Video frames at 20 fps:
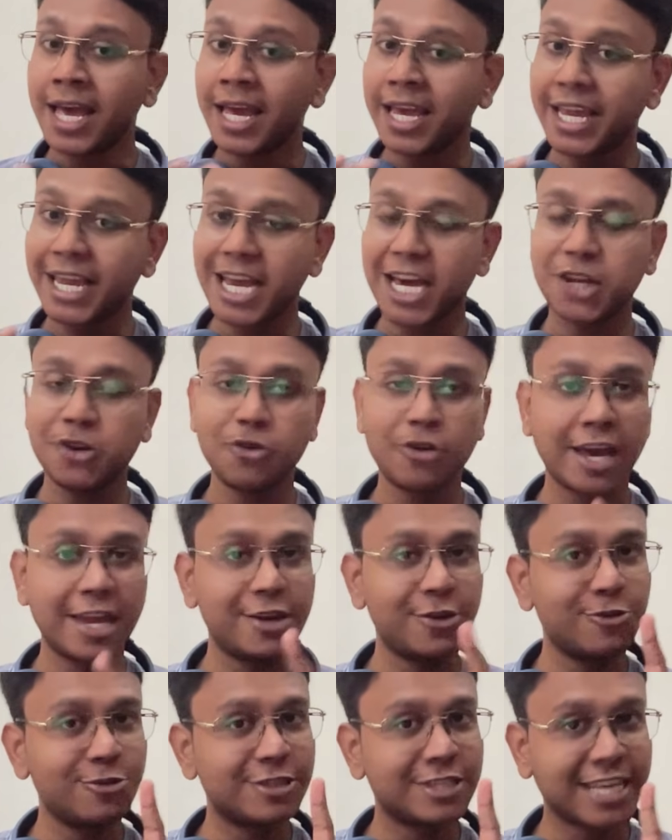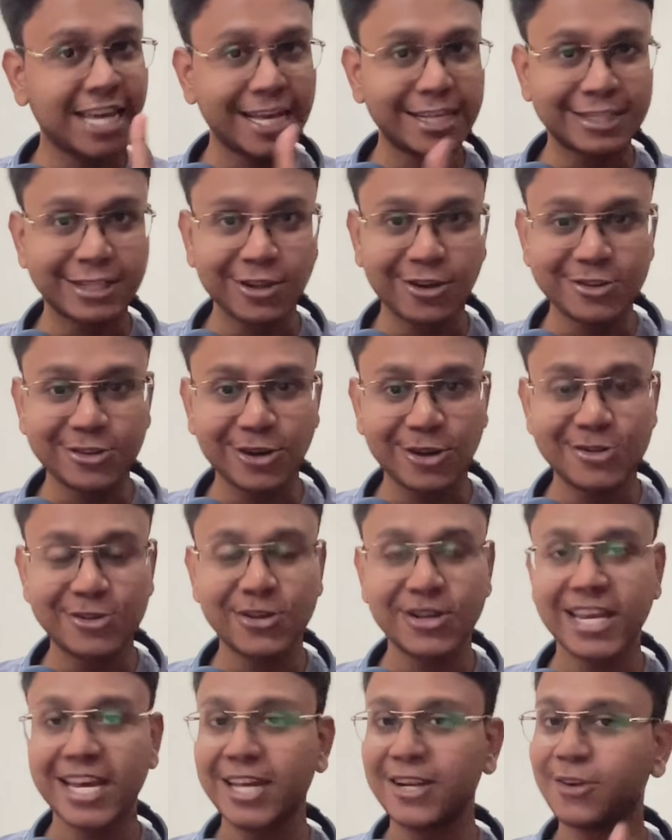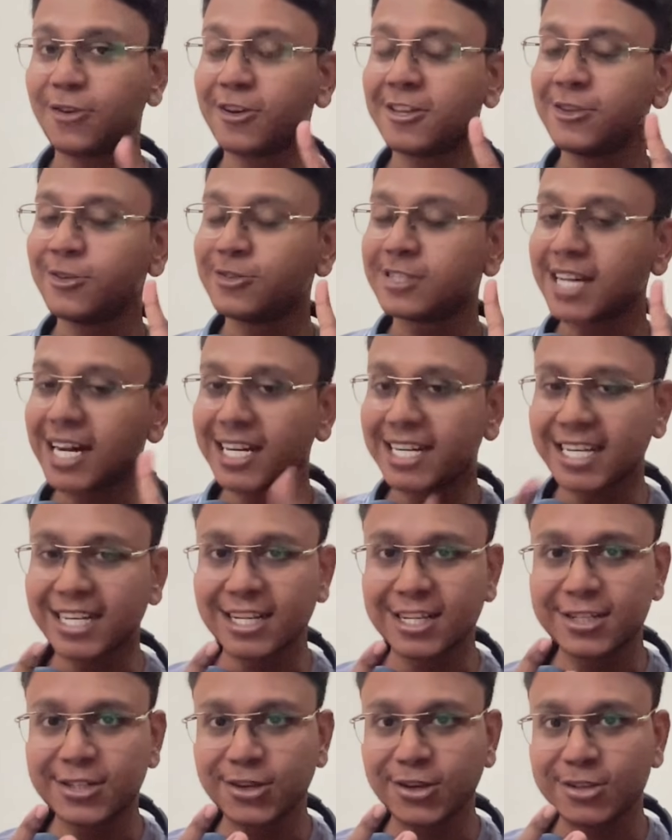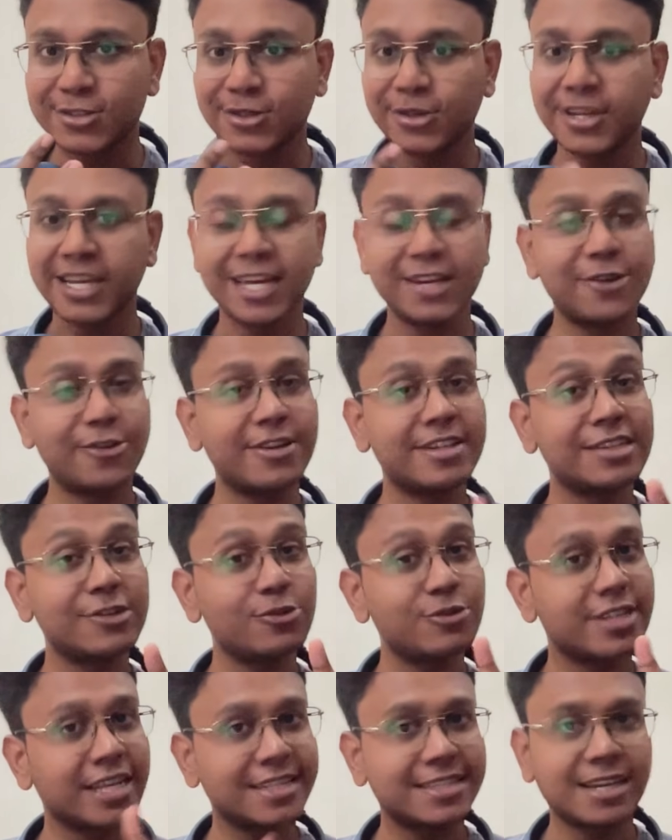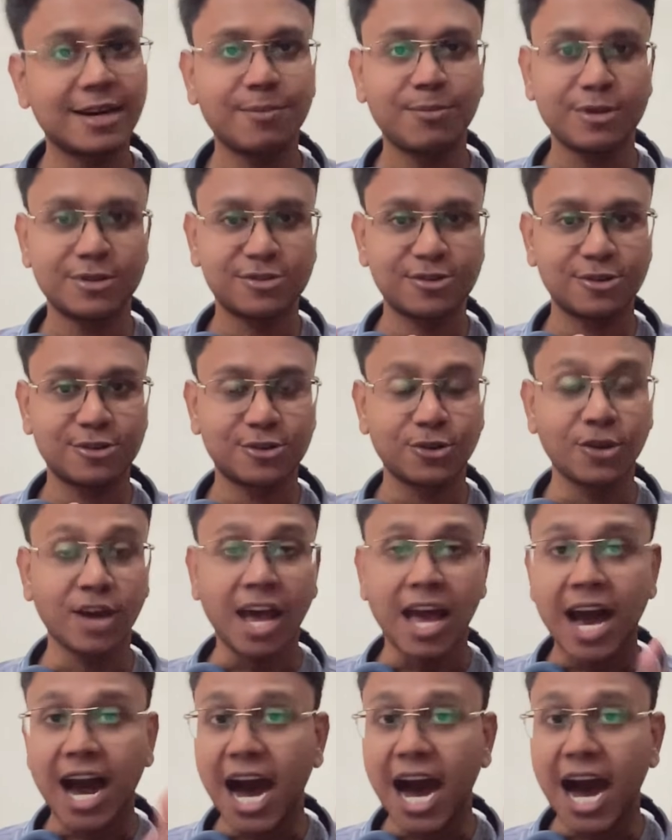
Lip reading: Here you can use case laws also. Here you can use articles also. Here you can use examples also.